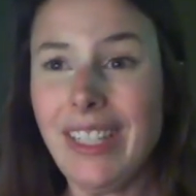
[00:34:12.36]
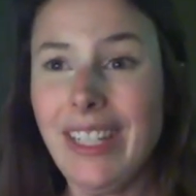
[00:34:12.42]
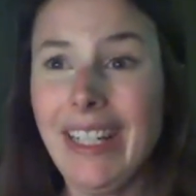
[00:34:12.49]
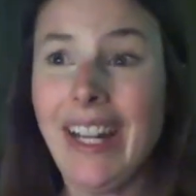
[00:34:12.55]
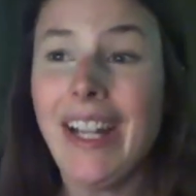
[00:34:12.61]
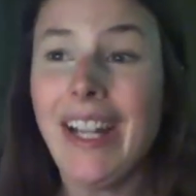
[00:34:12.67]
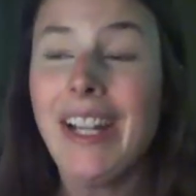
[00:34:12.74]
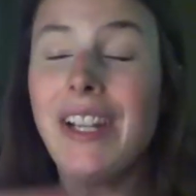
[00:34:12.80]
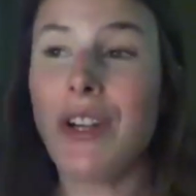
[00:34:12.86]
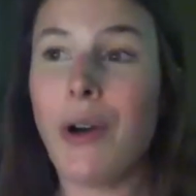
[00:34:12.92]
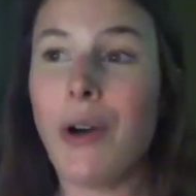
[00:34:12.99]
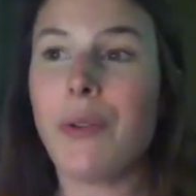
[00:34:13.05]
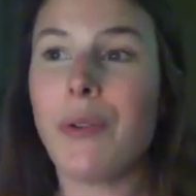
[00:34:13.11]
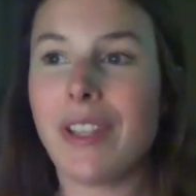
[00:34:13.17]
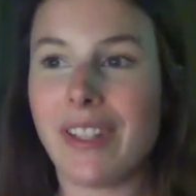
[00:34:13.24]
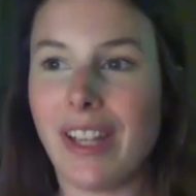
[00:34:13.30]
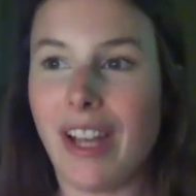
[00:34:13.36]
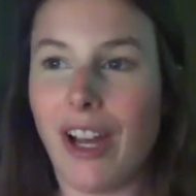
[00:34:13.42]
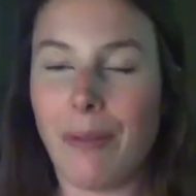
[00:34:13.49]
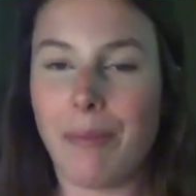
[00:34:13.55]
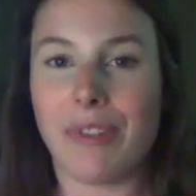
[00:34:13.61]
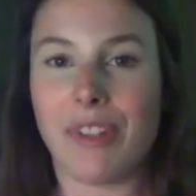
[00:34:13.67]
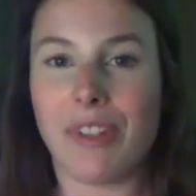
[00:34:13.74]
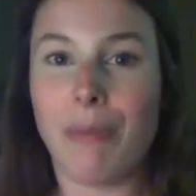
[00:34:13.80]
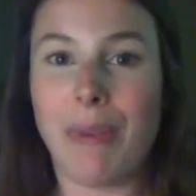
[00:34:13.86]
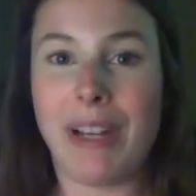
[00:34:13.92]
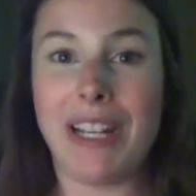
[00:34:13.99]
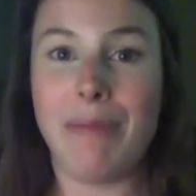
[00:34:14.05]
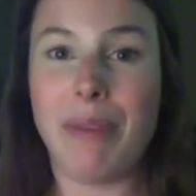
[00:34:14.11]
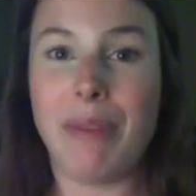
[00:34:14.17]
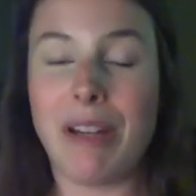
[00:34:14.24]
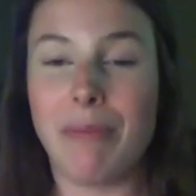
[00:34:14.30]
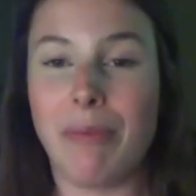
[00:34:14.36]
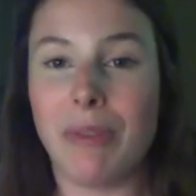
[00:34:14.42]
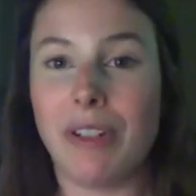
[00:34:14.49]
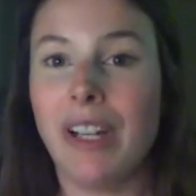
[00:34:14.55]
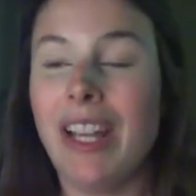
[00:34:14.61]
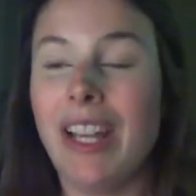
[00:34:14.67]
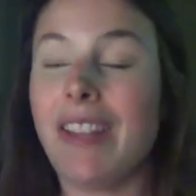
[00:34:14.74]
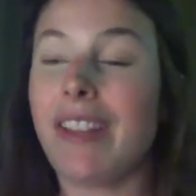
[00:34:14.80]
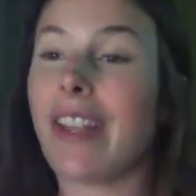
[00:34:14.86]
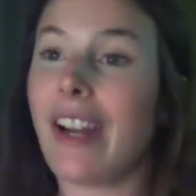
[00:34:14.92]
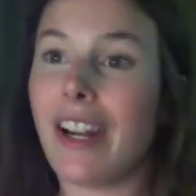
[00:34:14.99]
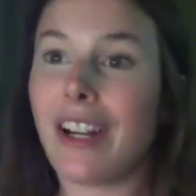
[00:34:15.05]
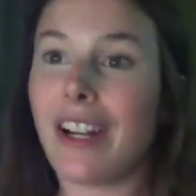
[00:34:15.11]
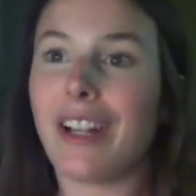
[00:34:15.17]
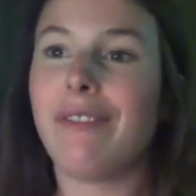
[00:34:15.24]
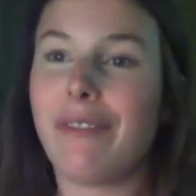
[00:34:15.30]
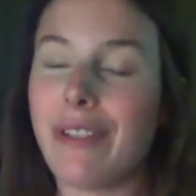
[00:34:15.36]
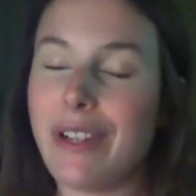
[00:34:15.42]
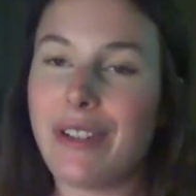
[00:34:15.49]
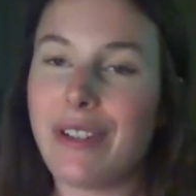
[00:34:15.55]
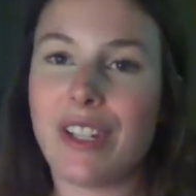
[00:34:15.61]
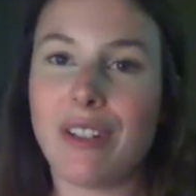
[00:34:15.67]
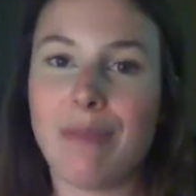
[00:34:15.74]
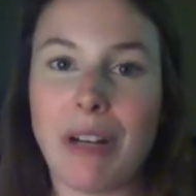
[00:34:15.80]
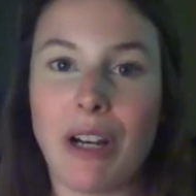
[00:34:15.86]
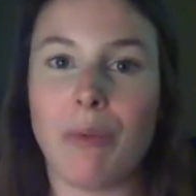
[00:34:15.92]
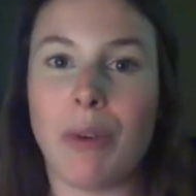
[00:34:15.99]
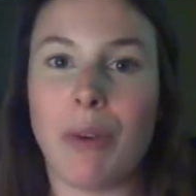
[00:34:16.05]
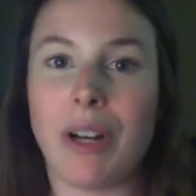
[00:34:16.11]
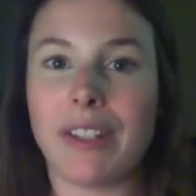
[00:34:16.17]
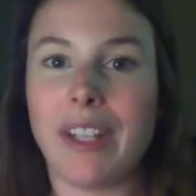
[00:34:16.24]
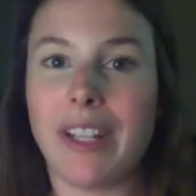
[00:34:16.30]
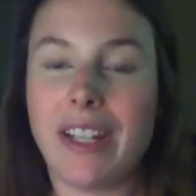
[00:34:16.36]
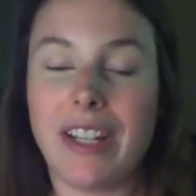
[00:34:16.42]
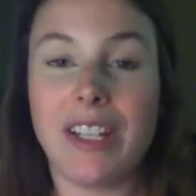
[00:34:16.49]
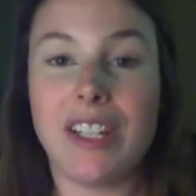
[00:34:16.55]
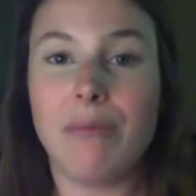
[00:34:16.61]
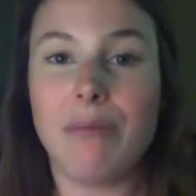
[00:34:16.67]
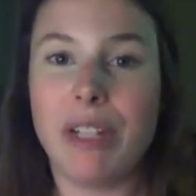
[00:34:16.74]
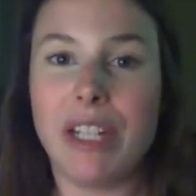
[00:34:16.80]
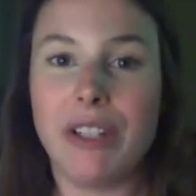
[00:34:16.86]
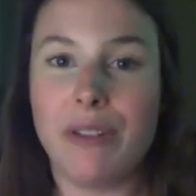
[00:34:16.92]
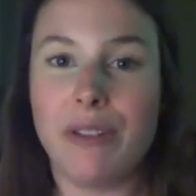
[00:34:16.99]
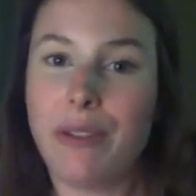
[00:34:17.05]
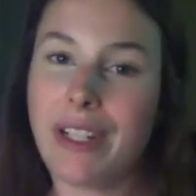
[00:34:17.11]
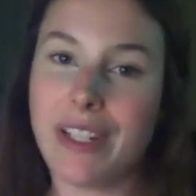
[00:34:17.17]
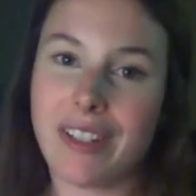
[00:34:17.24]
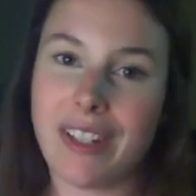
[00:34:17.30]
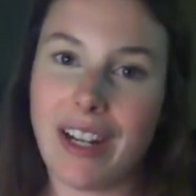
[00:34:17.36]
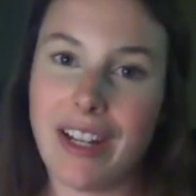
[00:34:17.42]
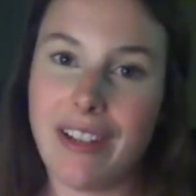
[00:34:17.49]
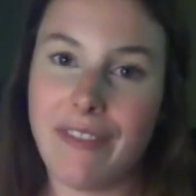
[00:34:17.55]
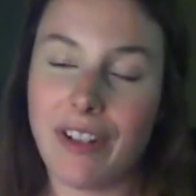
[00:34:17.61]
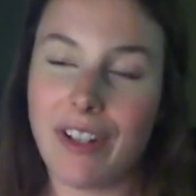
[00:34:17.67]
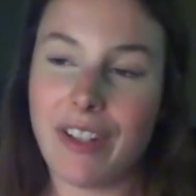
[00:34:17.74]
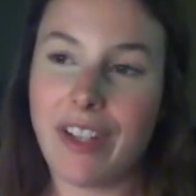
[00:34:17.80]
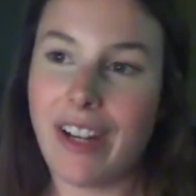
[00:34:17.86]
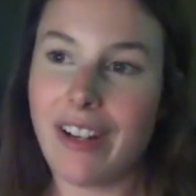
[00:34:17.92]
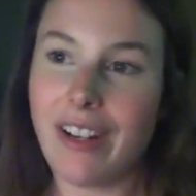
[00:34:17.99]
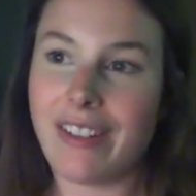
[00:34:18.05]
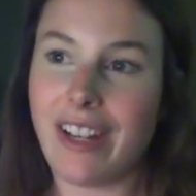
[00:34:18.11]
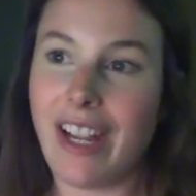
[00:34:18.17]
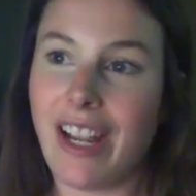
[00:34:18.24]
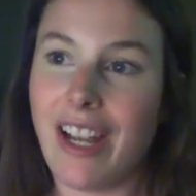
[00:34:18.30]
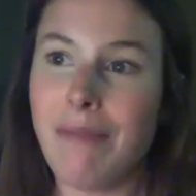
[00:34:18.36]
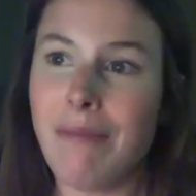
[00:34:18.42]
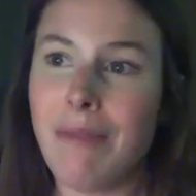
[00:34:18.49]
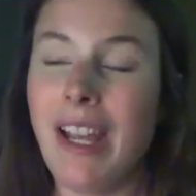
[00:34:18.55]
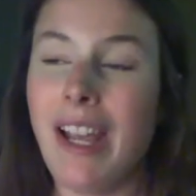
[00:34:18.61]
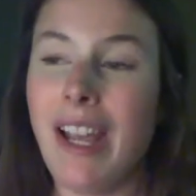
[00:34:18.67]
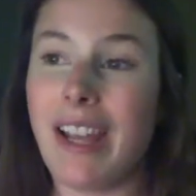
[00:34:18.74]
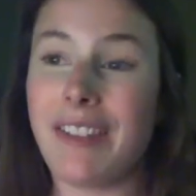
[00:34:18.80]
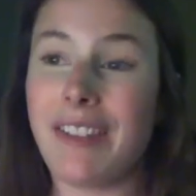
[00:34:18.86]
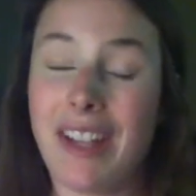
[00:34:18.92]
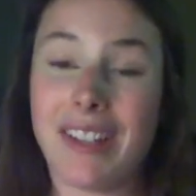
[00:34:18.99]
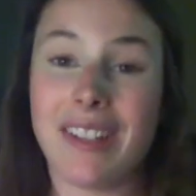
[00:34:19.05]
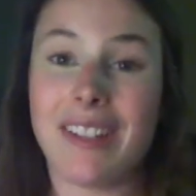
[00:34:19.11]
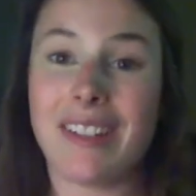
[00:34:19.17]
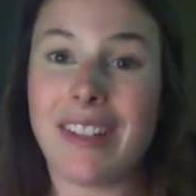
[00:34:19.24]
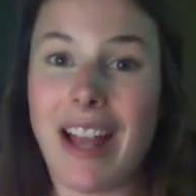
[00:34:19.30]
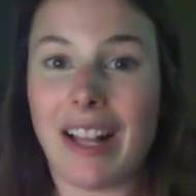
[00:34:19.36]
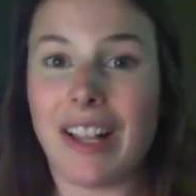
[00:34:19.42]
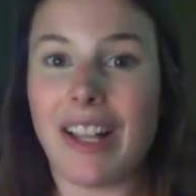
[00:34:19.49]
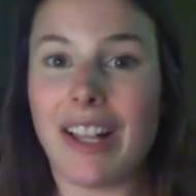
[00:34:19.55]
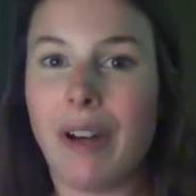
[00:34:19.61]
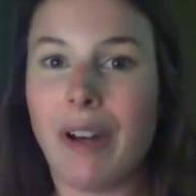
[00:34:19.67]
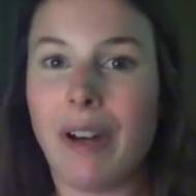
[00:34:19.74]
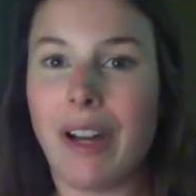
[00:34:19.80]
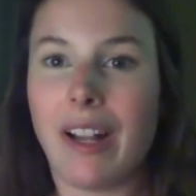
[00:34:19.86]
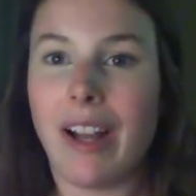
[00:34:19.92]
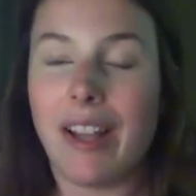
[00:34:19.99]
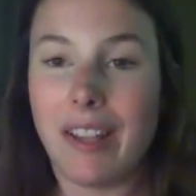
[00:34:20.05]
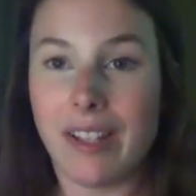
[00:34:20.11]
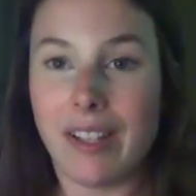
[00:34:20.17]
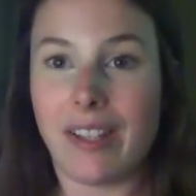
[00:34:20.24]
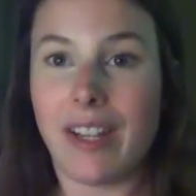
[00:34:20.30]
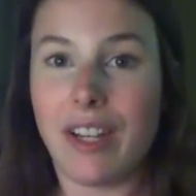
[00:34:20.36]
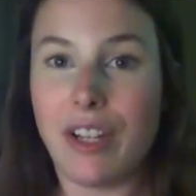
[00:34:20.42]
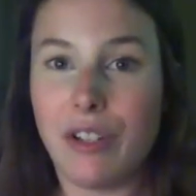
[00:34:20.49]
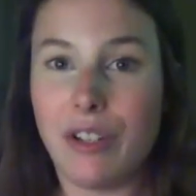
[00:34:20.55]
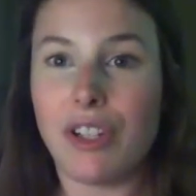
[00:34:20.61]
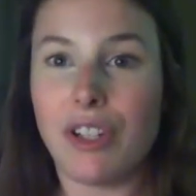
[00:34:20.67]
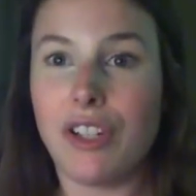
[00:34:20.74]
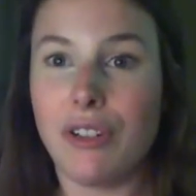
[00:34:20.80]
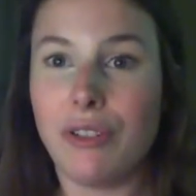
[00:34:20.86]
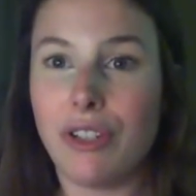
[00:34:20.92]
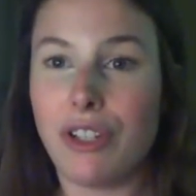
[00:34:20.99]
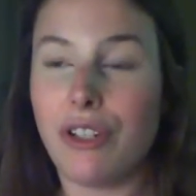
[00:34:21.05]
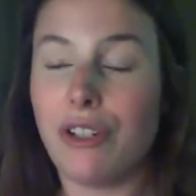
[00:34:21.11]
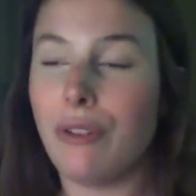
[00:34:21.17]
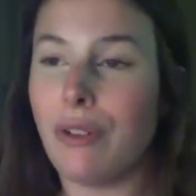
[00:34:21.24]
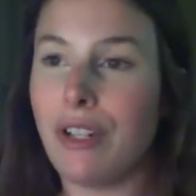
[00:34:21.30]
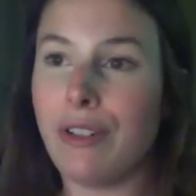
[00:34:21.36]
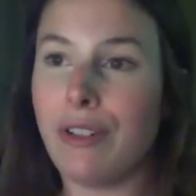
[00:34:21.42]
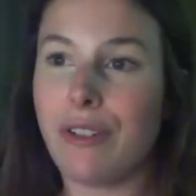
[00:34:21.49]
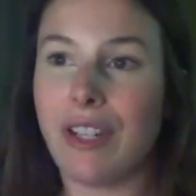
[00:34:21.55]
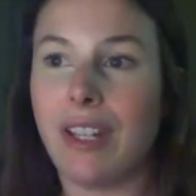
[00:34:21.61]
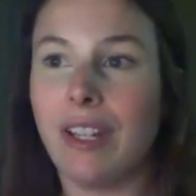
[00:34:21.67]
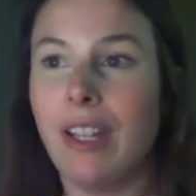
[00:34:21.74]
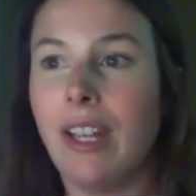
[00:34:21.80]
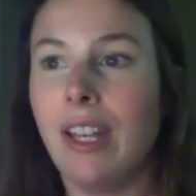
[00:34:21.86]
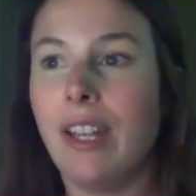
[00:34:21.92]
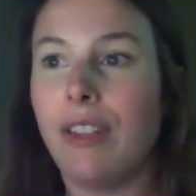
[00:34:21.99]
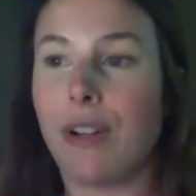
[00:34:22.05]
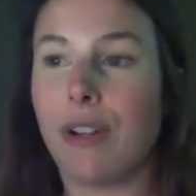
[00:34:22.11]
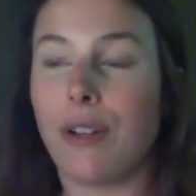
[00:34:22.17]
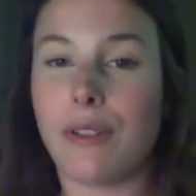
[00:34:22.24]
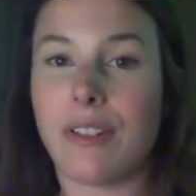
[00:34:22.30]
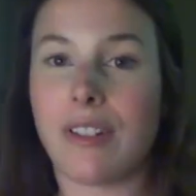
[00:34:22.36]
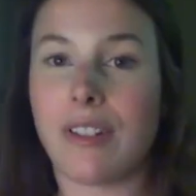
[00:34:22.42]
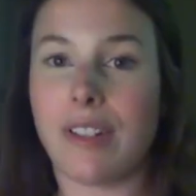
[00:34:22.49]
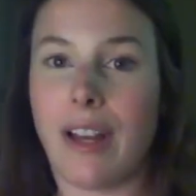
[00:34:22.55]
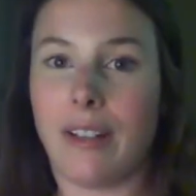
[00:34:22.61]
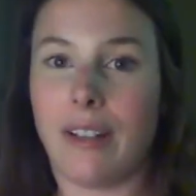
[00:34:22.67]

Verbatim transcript: And I know this helps so many people that are confused about what they need to be doing to study for their exam, and that's exactly what I think that you should do too, using those,